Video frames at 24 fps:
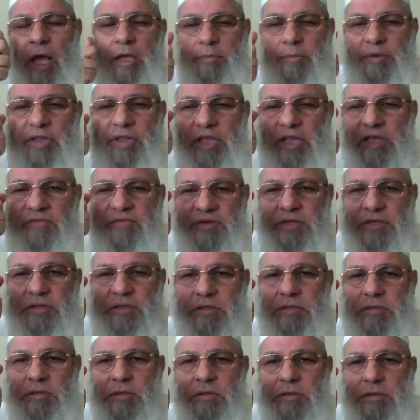I believe
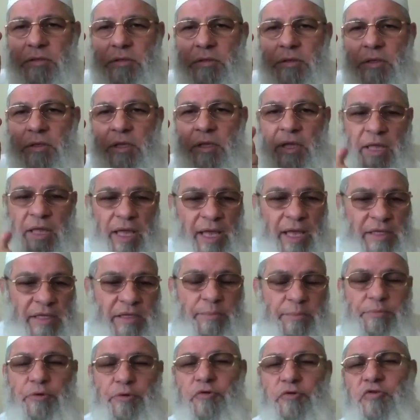it.
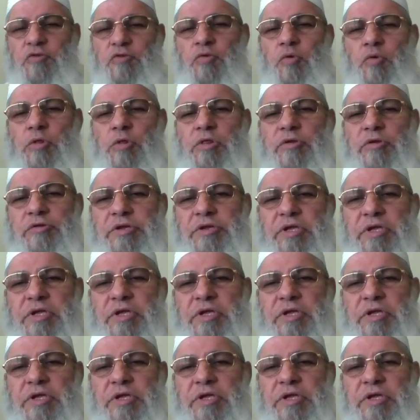And the person who will